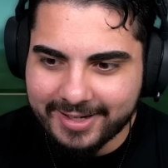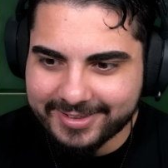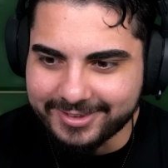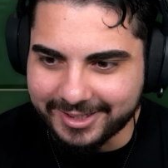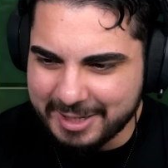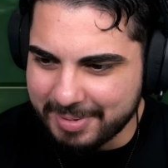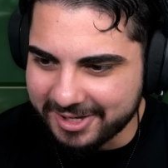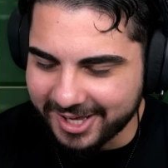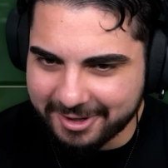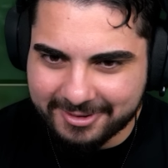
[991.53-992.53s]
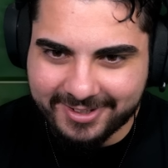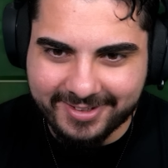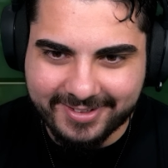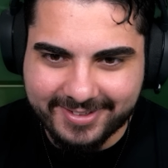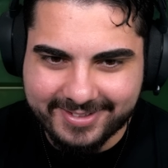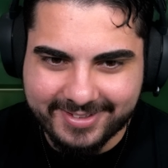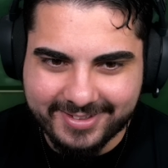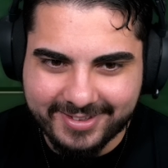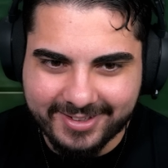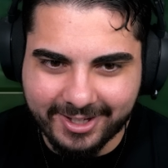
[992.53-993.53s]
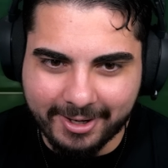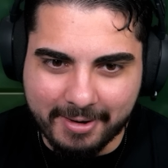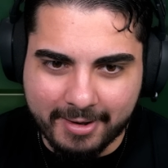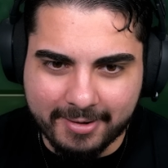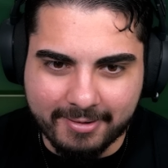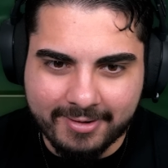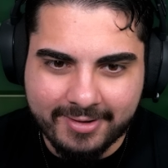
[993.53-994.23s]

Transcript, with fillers: Did he bug out? Oh no.